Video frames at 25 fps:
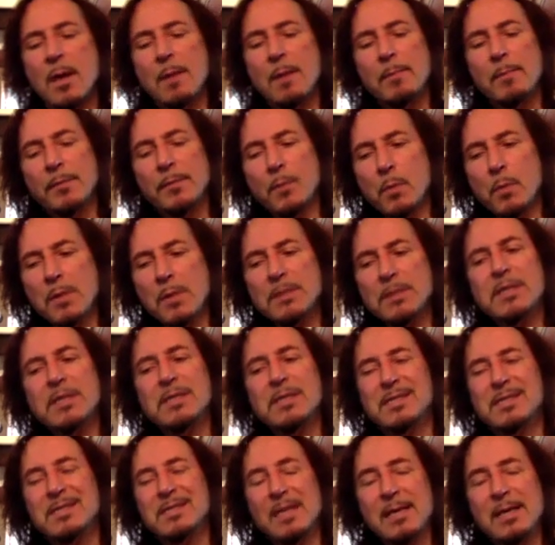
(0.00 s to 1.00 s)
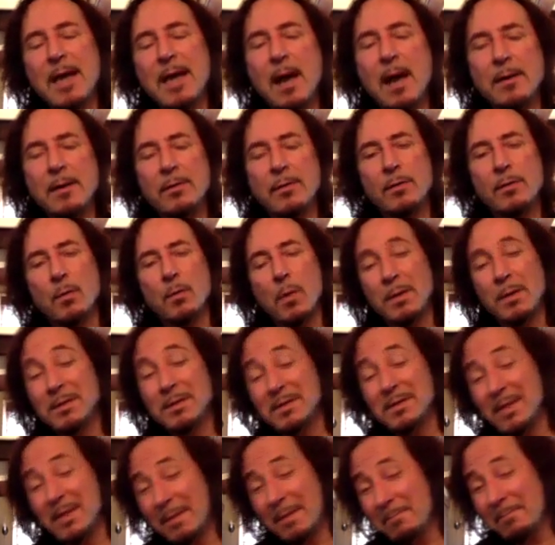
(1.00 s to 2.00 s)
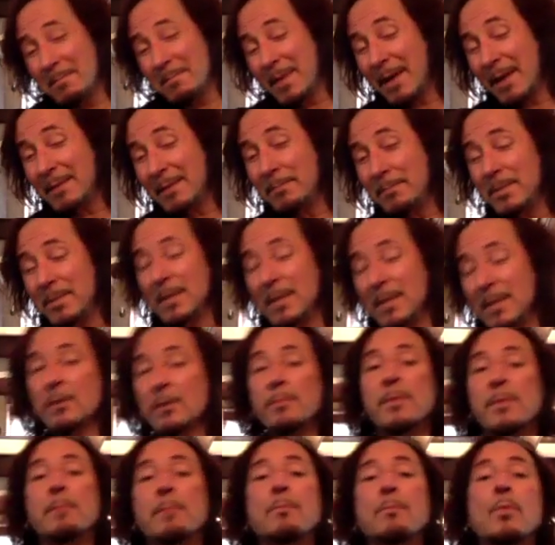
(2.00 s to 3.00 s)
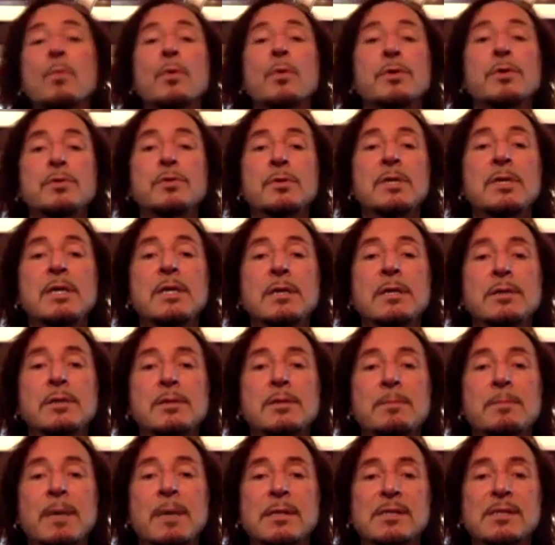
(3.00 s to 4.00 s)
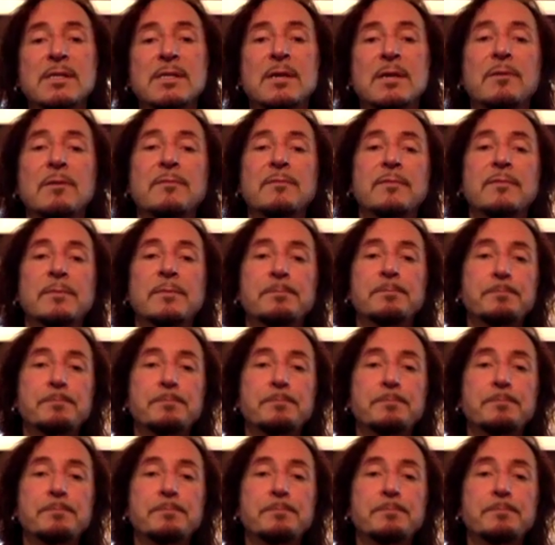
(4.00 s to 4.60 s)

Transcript: But the ones that stick out are the ones that might be a little bit more unique to myself,